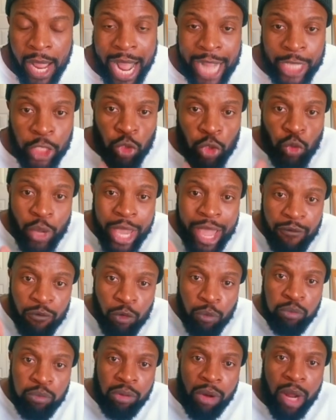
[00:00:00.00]
I do have
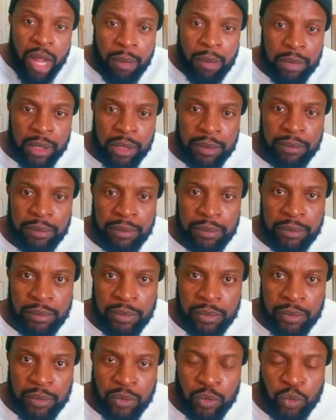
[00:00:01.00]
a problem
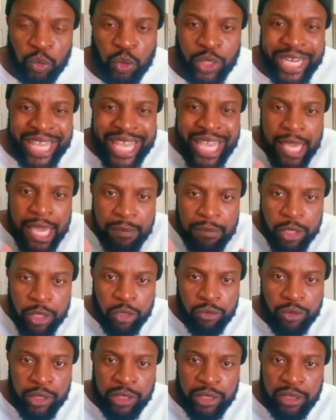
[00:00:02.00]
with
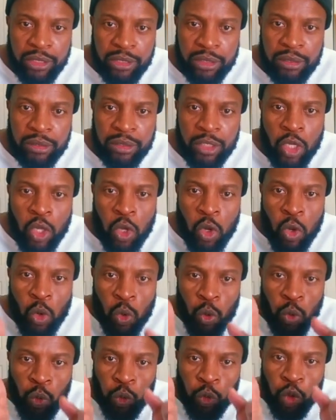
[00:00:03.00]
immigrants
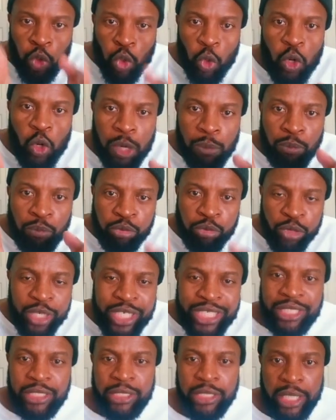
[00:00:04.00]
who don't
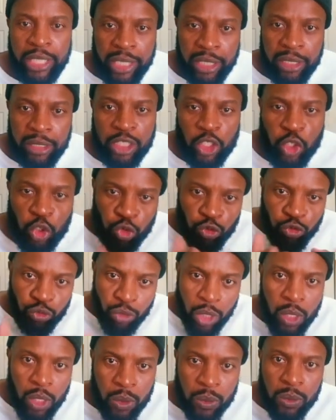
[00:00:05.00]
appreciate the
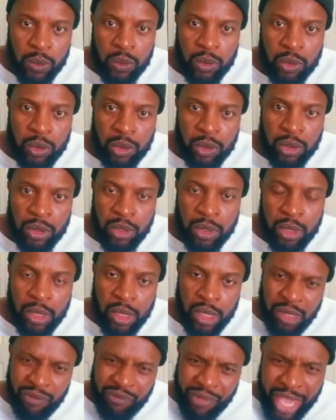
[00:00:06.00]
struggle
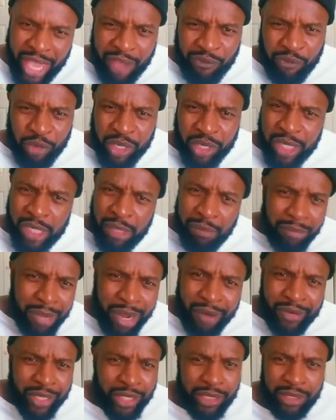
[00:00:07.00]
of African
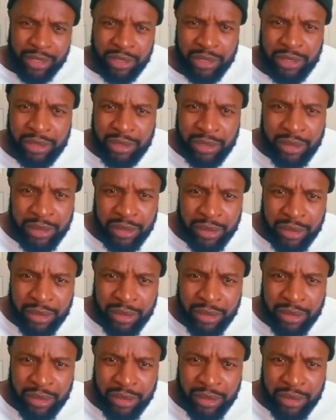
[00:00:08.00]
Americans.